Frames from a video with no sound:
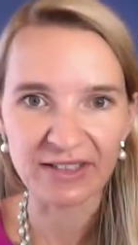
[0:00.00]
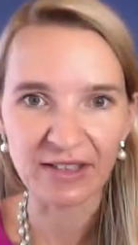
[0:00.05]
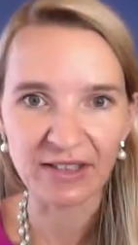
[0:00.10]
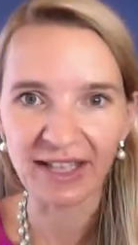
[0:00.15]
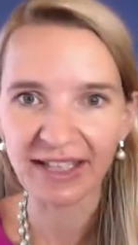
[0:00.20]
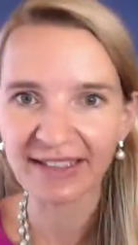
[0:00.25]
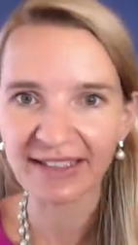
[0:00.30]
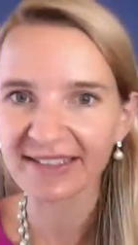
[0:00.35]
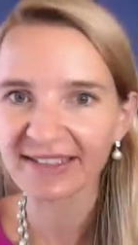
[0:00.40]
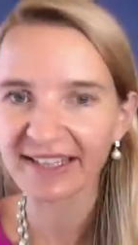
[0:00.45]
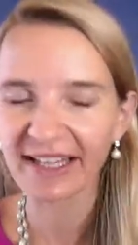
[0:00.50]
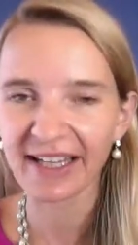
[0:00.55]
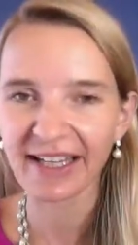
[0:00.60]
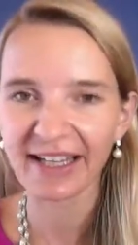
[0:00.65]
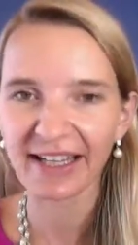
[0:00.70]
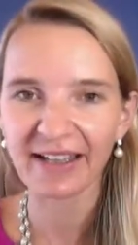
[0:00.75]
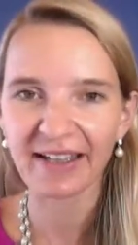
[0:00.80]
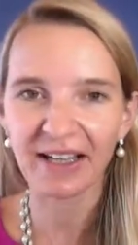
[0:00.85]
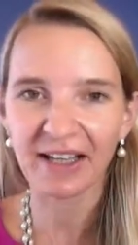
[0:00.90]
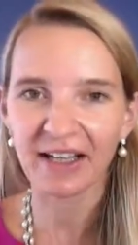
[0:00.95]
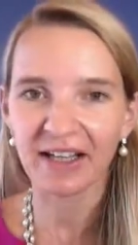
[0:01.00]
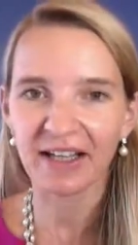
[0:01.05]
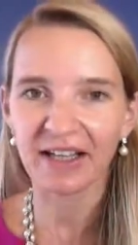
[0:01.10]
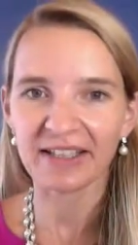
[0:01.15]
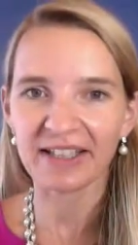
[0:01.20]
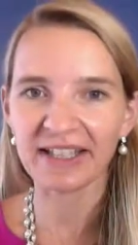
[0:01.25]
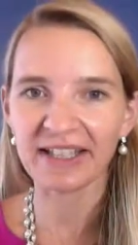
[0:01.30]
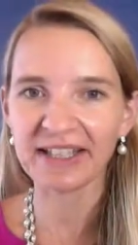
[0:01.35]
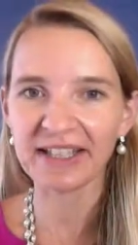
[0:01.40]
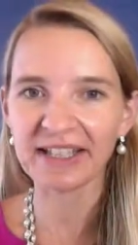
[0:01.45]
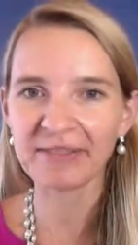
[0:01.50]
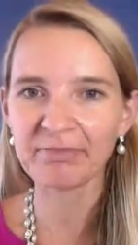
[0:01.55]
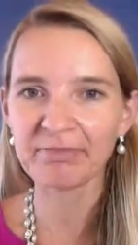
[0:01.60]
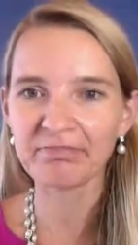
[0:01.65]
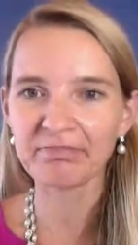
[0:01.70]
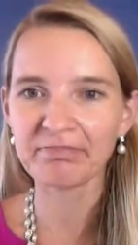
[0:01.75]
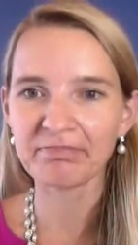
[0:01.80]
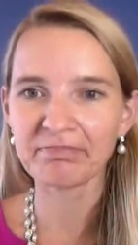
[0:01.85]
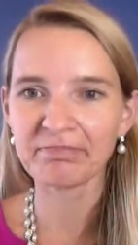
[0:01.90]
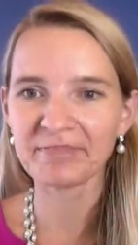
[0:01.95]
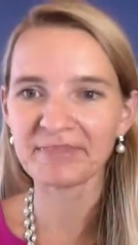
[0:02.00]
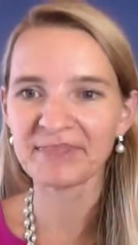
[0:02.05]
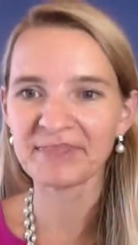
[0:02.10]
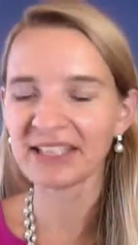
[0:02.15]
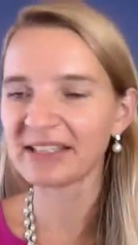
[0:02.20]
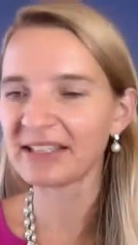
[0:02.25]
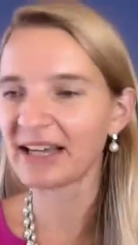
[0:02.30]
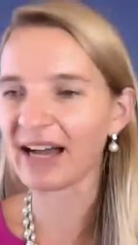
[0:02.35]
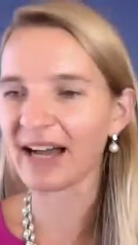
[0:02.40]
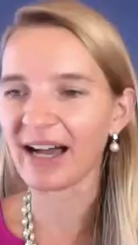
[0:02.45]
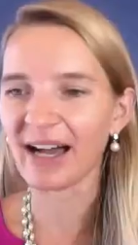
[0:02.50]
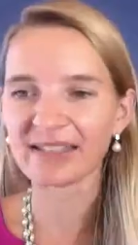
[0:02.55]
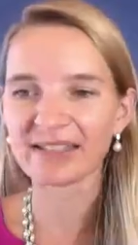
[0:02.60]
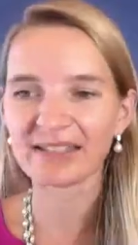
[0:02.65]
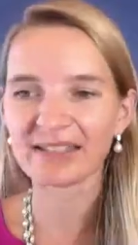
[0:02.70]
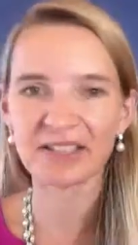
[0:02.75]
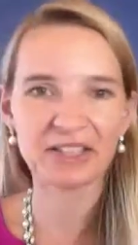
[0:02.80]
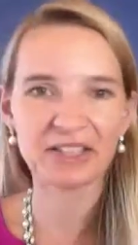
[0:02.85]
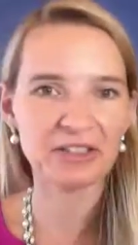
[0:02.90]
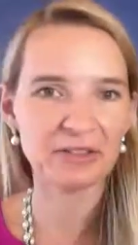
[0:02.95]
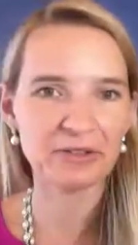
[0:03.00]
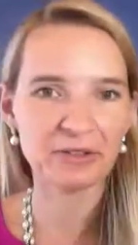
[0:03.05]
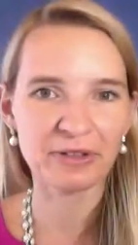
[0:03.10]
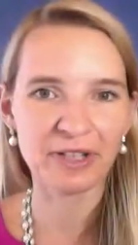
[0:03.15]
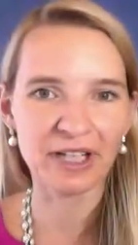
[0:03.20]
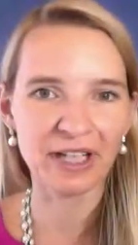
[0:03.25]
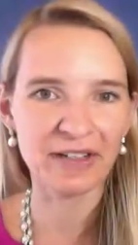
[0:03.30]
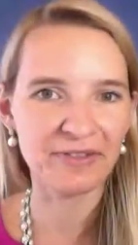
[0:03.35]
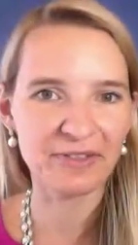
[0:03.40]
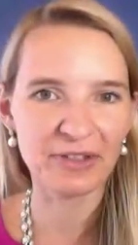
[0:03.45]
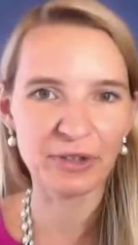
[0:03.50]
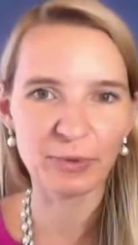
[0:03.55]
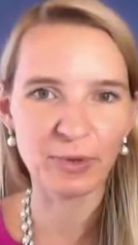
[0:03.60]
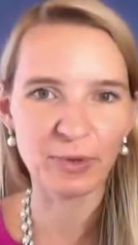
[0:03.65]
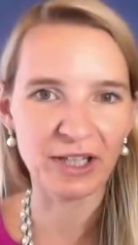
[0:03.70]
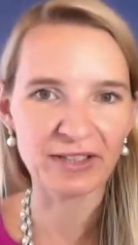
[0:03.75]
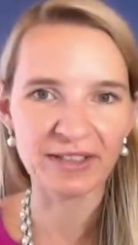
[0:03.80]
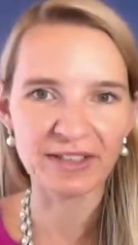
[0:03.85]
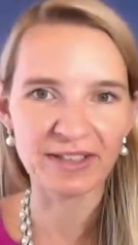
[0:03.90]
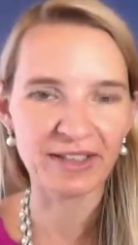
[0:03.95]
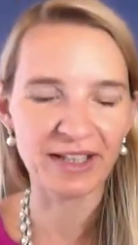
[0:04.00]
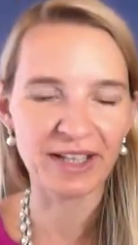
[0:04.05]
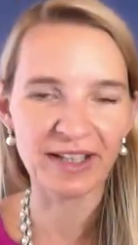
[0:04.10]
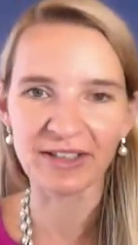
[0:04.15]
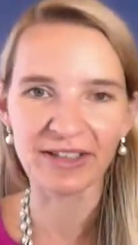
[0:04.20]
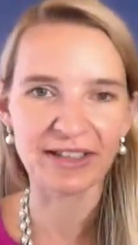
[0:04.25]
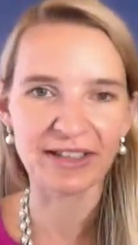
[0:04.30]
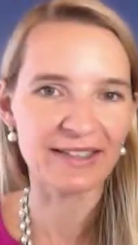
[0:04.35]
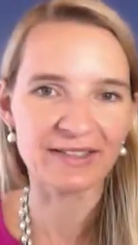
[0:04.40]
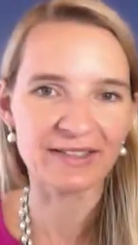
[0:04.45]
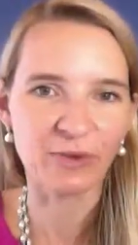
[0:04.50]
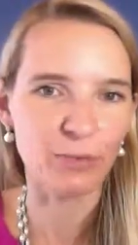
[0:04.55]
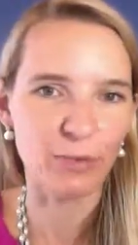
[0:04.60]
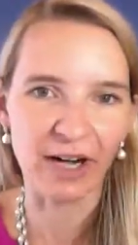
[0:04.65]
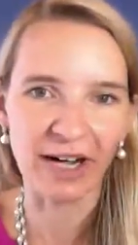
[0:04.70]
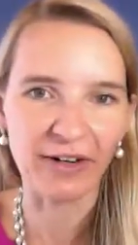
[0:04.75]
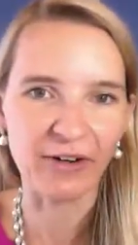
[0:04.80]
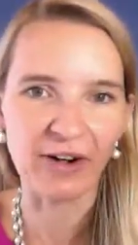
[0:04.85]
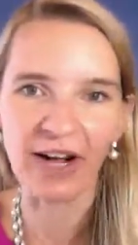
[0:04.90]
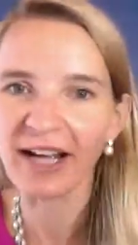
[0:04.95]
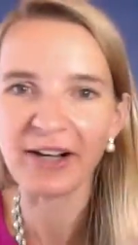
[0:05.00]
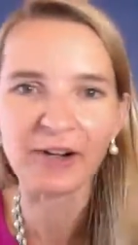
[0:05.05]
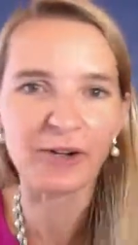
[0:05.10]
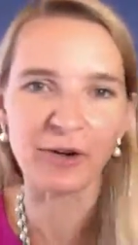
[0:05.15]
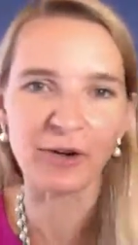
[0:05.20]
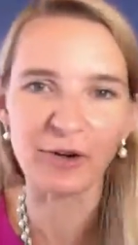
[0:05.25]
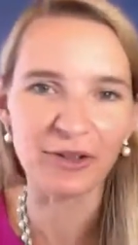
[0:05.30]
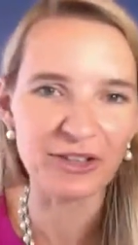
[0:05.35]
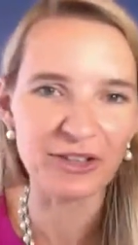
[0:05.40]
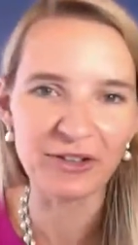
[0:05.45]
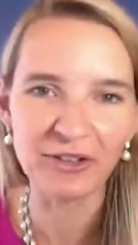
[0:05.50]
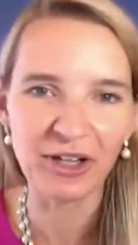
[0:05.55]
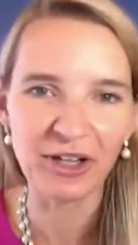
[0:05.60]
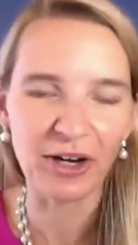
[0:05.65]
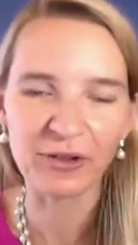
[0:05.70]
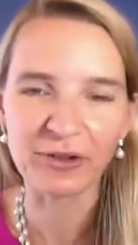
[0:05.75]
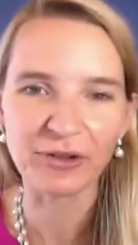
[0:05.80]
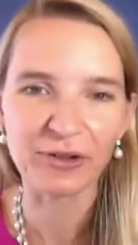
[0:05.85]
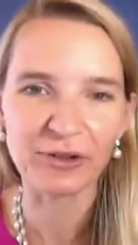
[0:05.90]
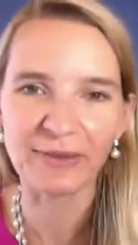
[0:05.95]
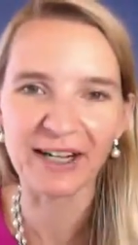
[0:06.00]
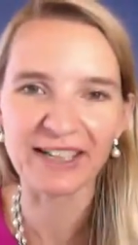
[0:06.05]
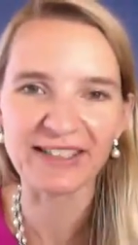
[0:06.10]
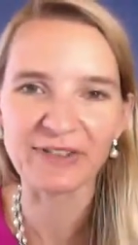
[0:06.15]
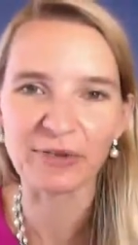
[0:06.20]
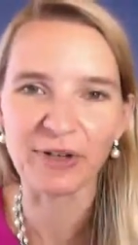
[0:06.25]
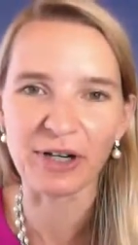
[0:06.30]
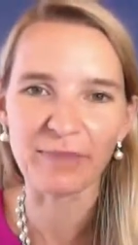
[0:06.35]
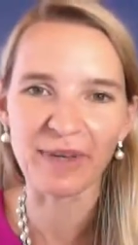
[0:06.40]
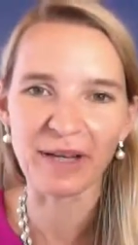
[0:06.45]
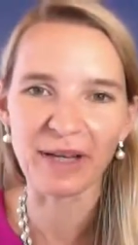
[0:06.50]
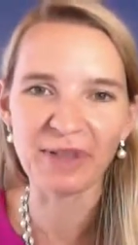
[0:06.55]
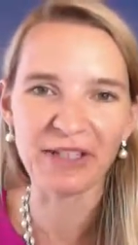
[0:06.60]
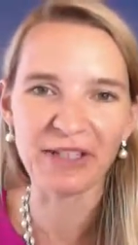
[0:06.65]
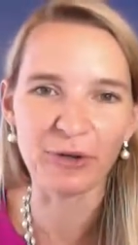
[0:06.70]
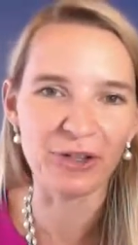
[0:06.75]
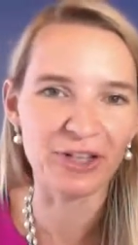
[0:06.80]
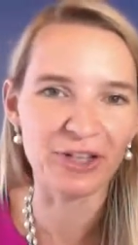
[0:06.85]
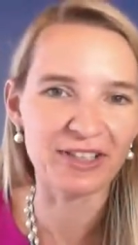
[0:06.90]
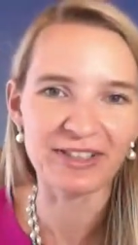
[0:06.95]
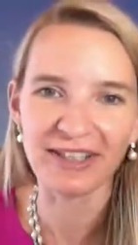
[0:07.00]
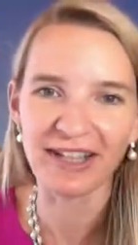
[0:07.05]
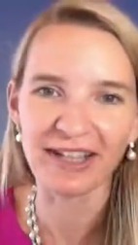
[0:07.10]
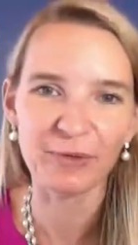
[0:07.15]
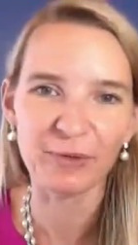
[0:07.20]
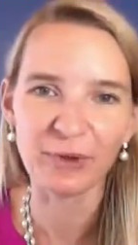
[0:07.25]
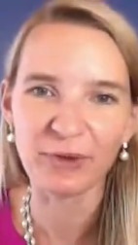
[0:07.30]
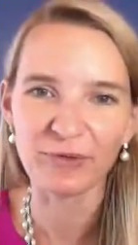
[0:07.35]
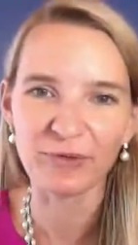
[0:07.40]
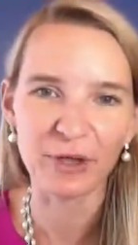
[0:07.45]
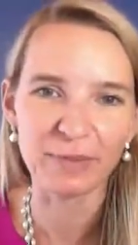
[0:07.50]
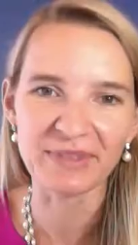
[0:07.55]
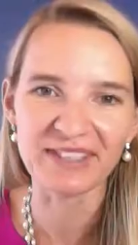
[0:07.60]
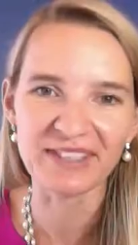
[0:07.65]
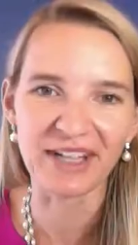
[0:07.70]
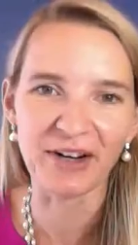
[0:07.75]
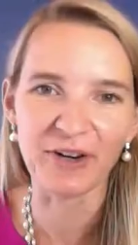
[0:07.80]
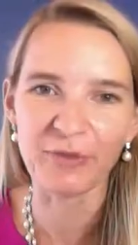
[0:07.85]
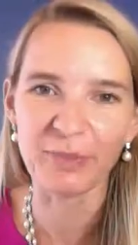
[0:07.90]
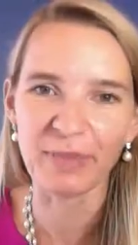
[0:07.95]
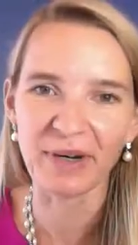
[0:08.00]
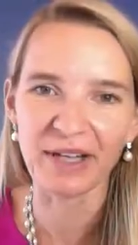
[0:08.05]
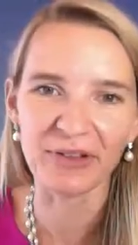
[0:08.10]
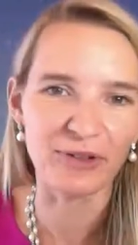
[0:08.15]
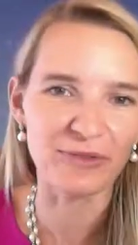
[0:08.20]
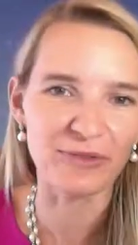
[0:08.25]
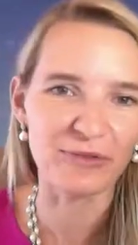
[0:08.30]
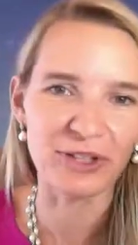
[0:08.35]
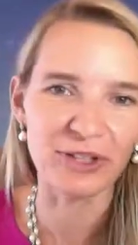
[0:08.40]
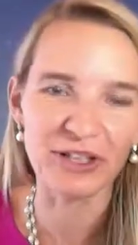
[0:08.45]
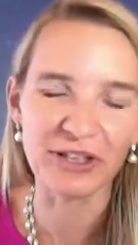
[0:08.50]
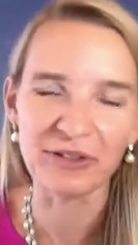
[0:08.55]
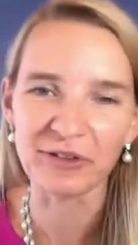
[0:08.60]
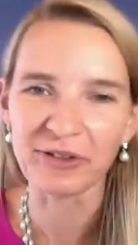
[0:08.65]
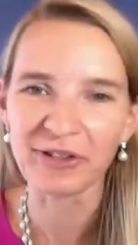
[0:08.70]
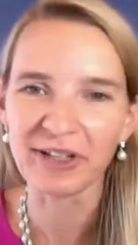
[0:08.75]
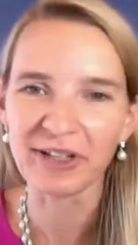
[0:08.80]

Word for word: So let's say he didn't ask you if you want another glass of wine, or I don't know, you know, you're out in a restaurant, maybe he ordered another one for himself, but not for you.